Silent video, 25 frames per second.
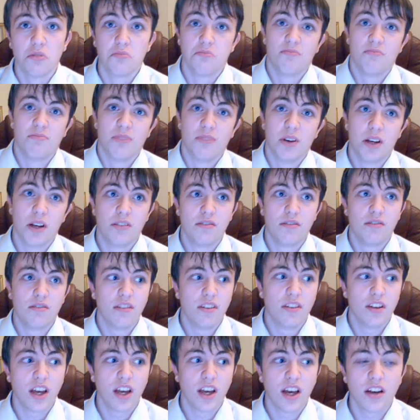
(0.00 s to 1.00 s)
But
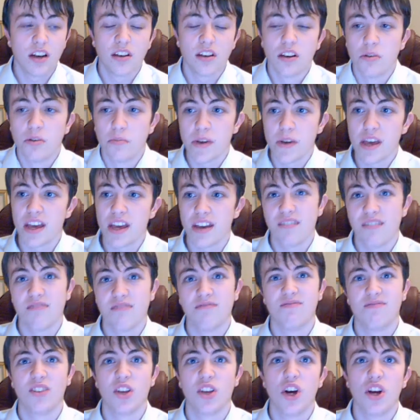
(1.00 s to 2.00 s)
yeah, it would be
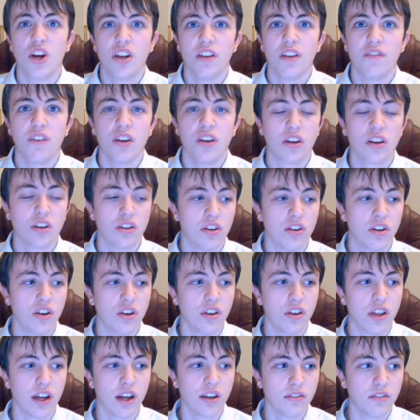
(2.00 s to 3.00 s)
good if you could do
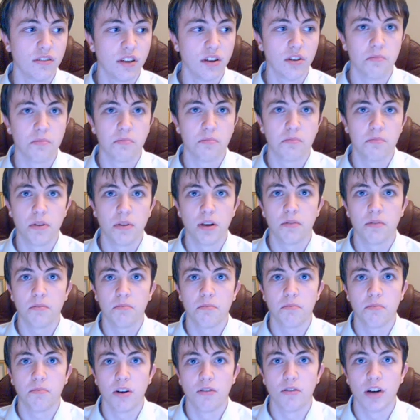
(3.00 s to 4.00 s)
that. It would be
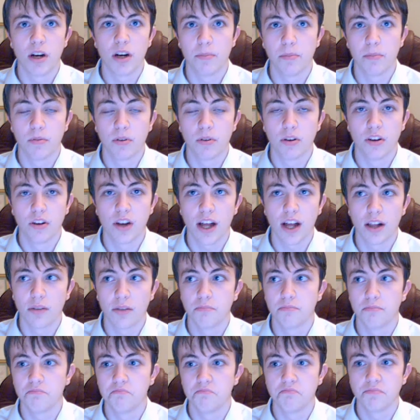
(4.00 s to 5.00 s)
a really good help.
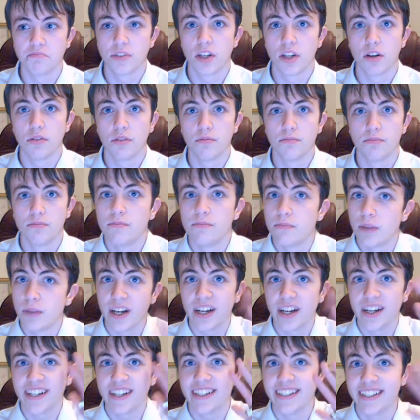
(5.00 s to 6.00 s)
So,
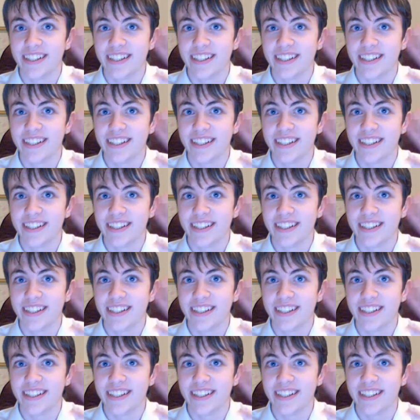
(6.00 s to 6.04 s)
bye.